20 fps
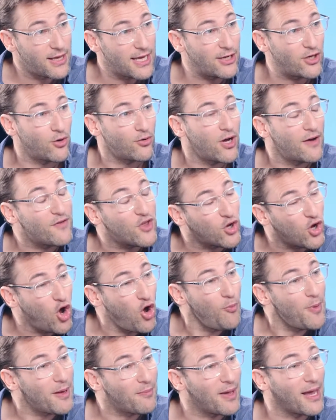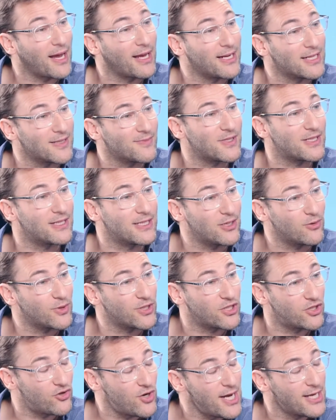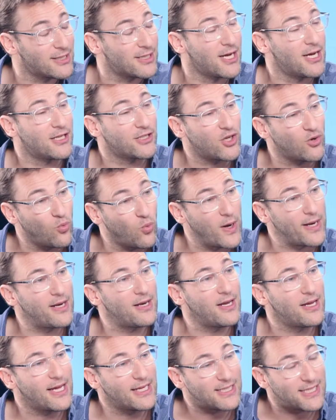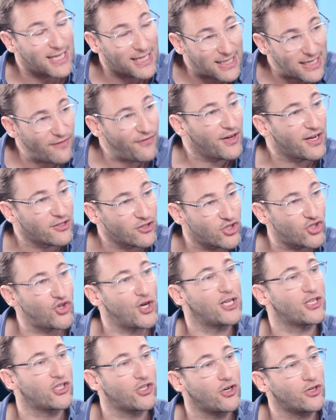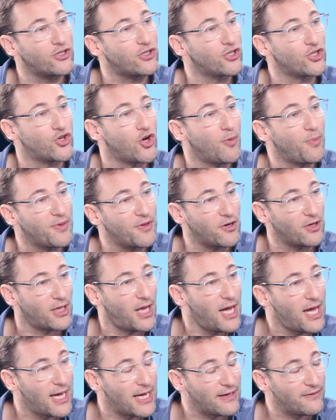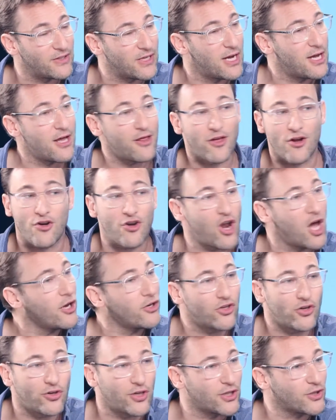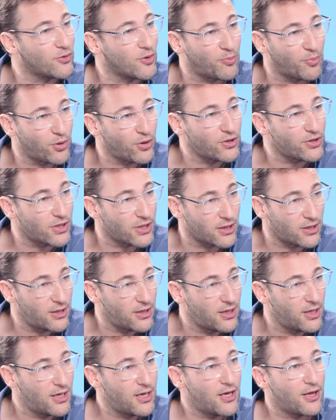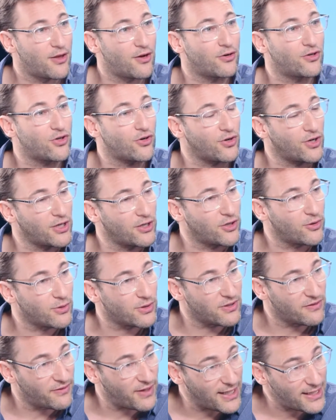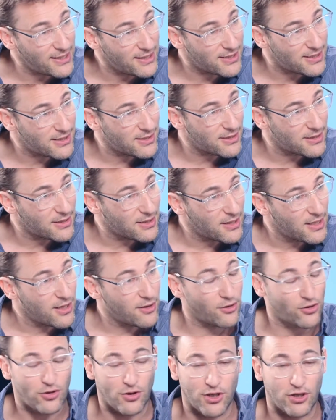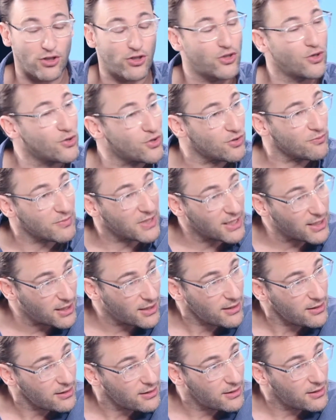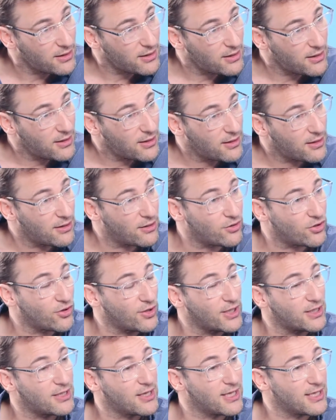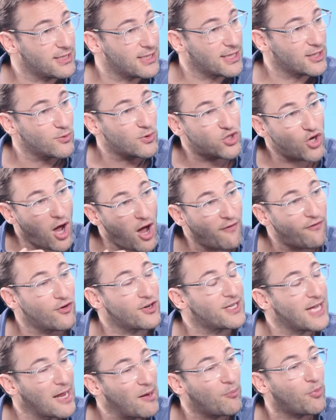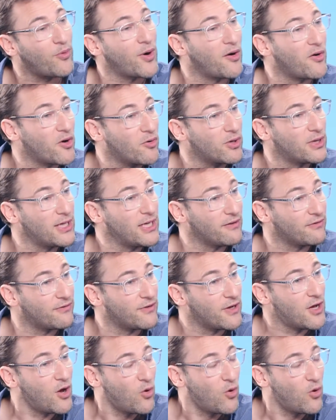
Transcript: they don't have the coping mechanisms to deal with stress. So when significant stress starts to show up in their lives, they're not turning to a person, they're turning to a device, they're turning to social media, they're turning to these things which offer temporary relief.